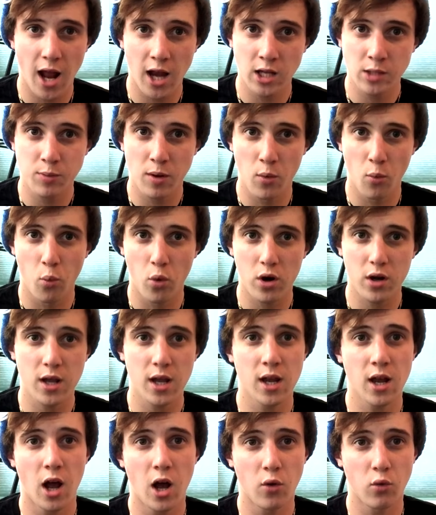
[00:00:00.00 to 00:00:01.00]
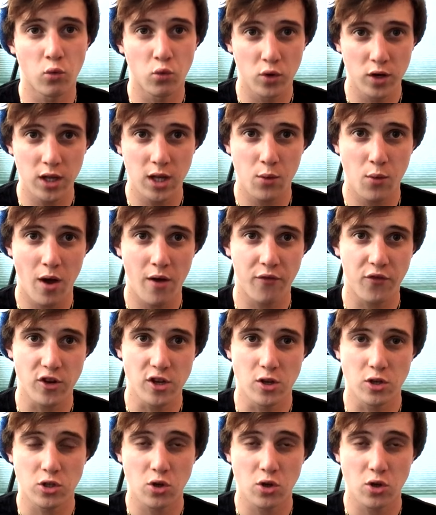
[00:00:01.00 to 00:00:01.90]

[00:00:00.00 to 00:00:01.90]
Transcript: and it's been working really well for you.